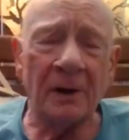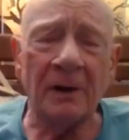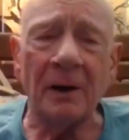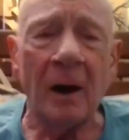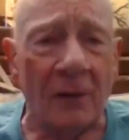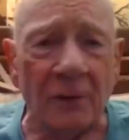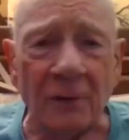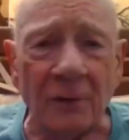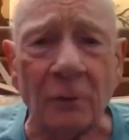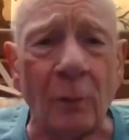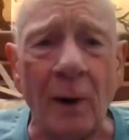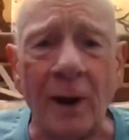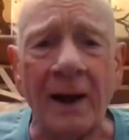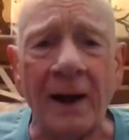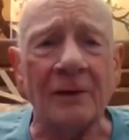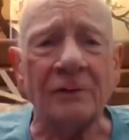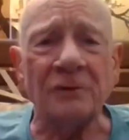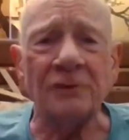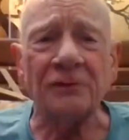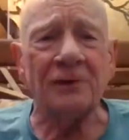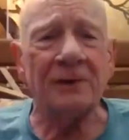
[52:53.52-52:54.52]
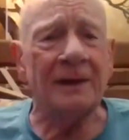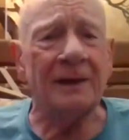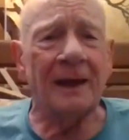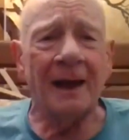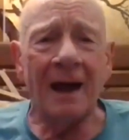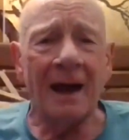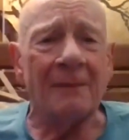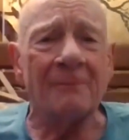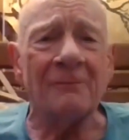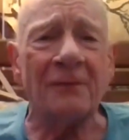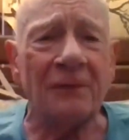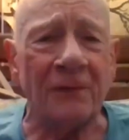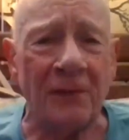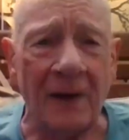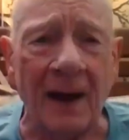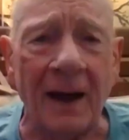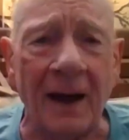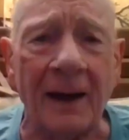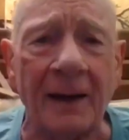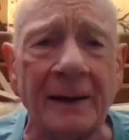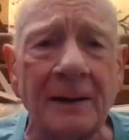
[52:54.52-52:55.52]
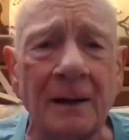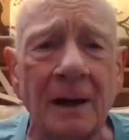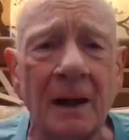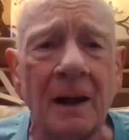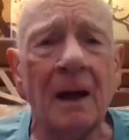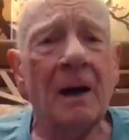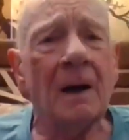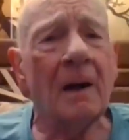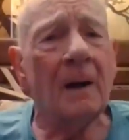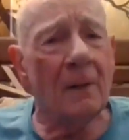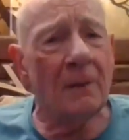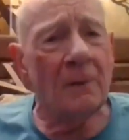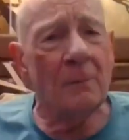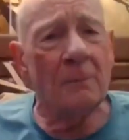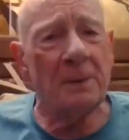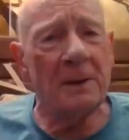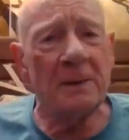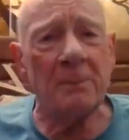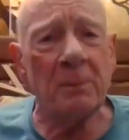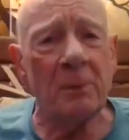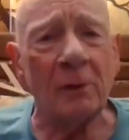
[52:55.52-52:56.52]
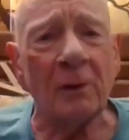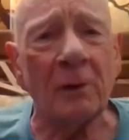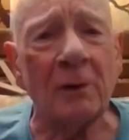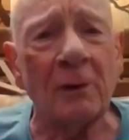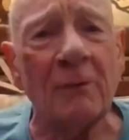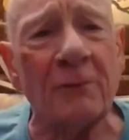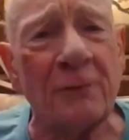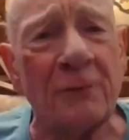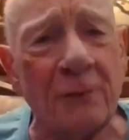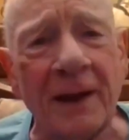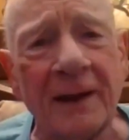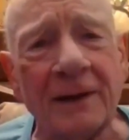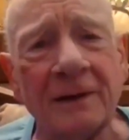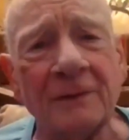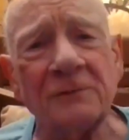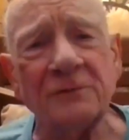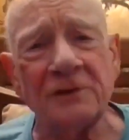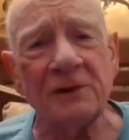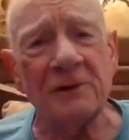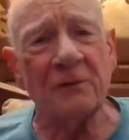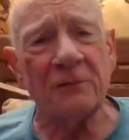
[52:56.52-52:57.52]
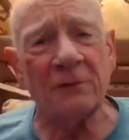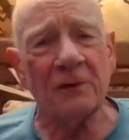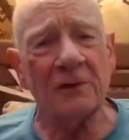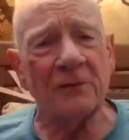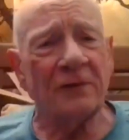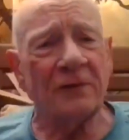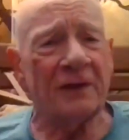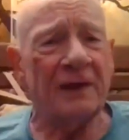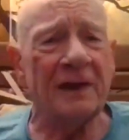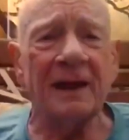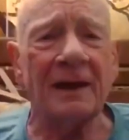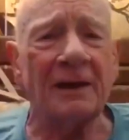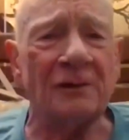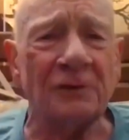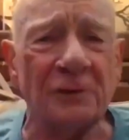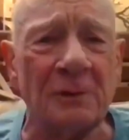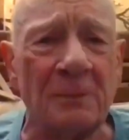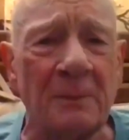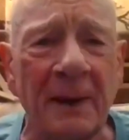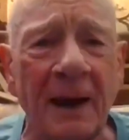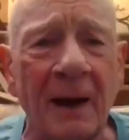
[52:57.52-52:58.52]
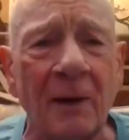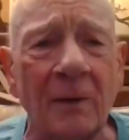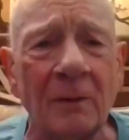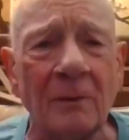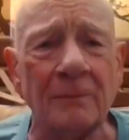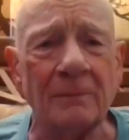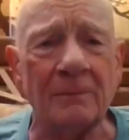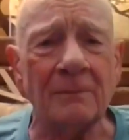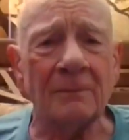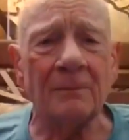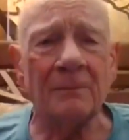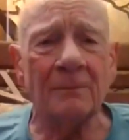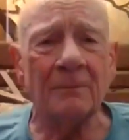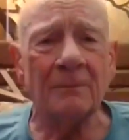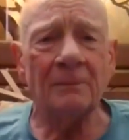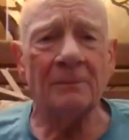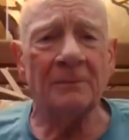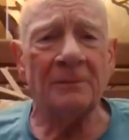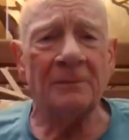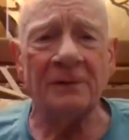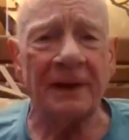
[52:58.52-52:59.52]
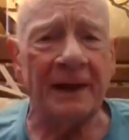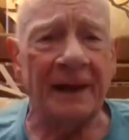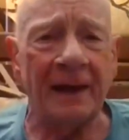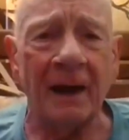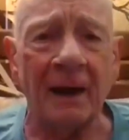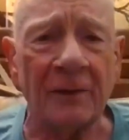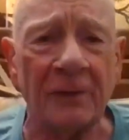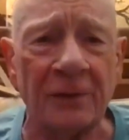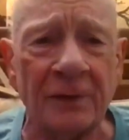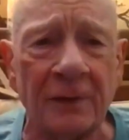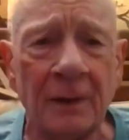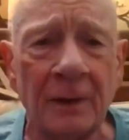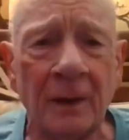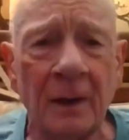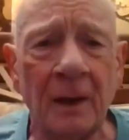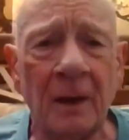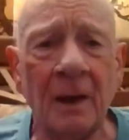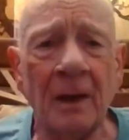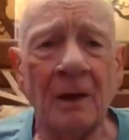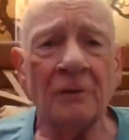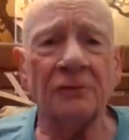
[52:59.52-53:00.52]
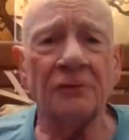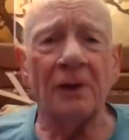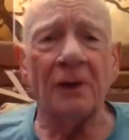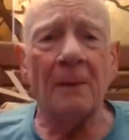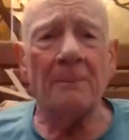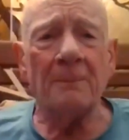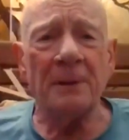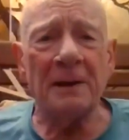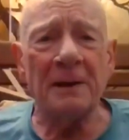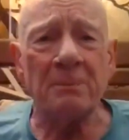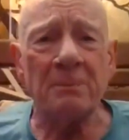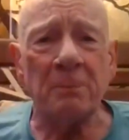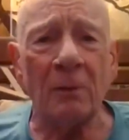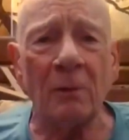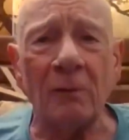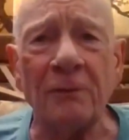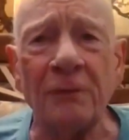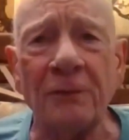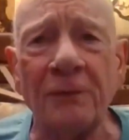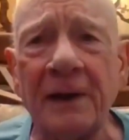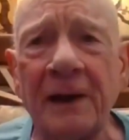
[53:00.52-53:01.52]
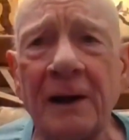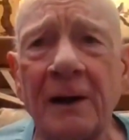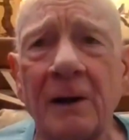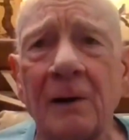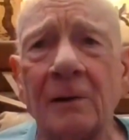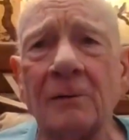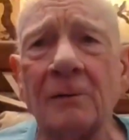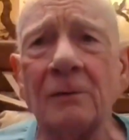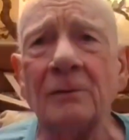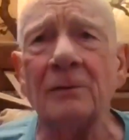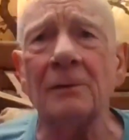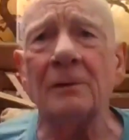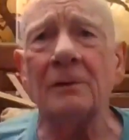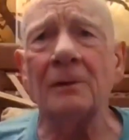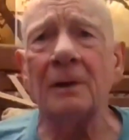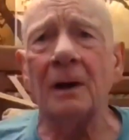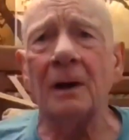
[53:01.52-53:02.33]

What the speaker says: But otherwise, see, I'm fine. Other people are afraid of different things about death. Some people fear